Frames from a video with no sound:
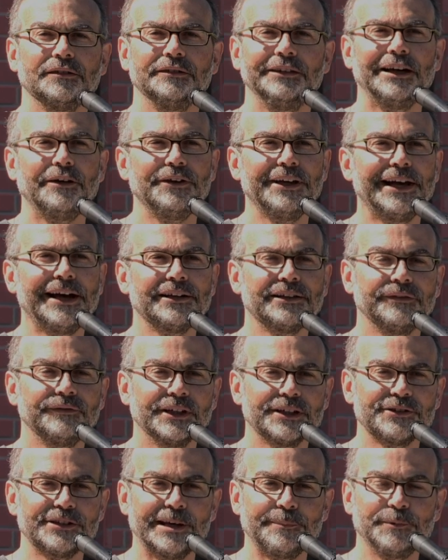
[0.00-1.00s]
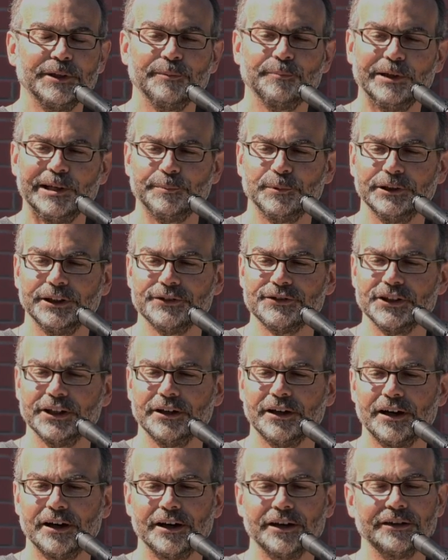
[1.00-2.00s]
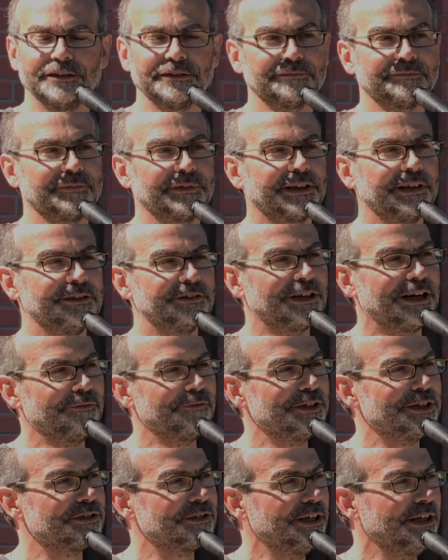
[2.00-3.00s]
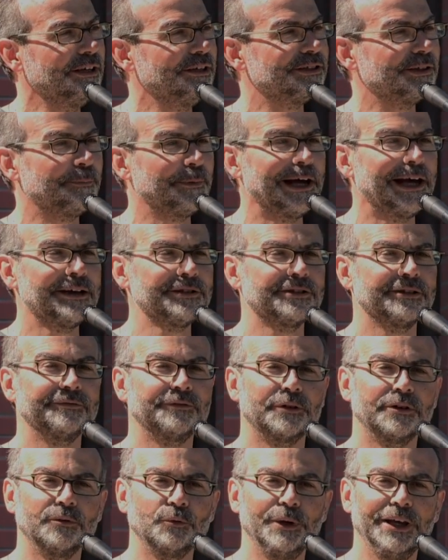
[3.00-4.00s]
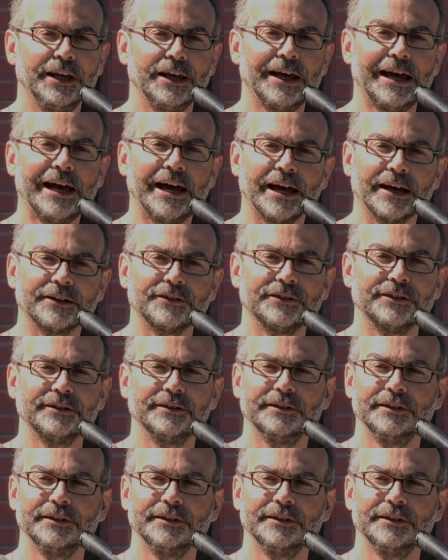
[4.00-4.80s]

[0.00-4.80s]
Now, the act of accepting people as they are is often seen as a passive or a weak act,